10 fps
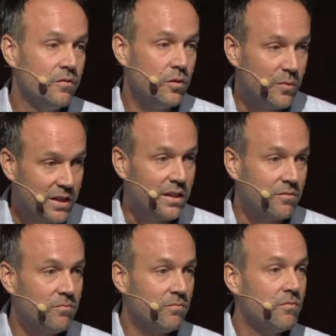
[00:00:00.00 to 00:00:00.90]
for me.
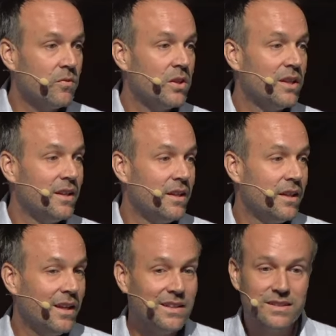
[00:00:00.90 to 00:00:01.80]

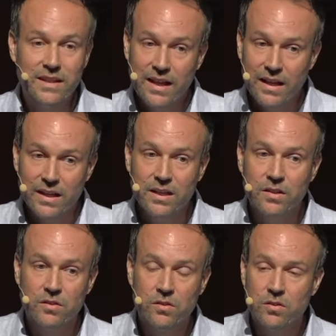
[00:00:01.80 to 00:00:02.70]
And today,
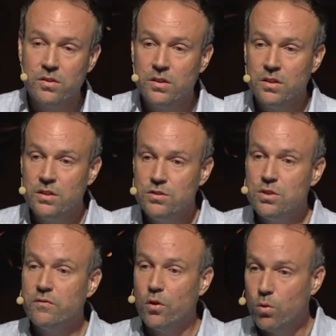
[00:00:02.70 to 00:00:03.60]
you
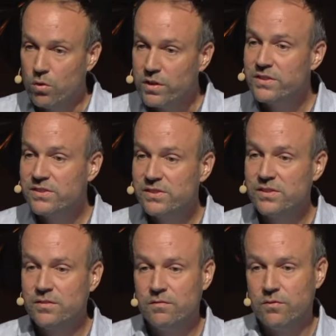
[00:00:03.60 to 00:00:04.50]
give a horse
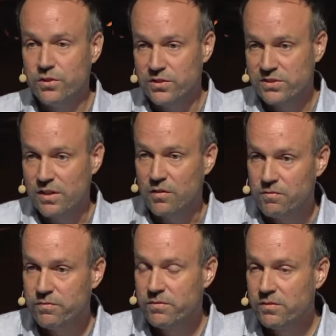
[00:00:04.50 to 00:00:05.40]
for yourself.
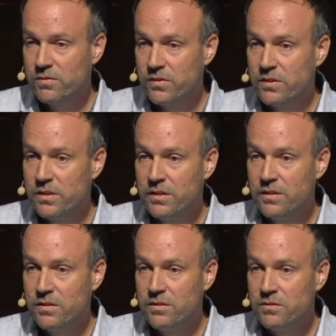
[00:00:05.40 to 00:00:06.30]

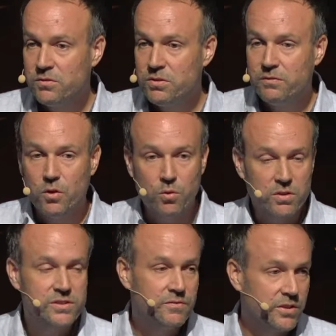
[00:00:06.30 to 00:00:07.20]
You give a
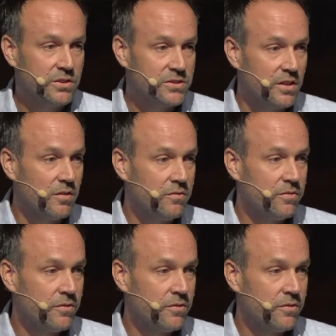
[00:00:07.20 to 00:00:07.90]
horse for yourself.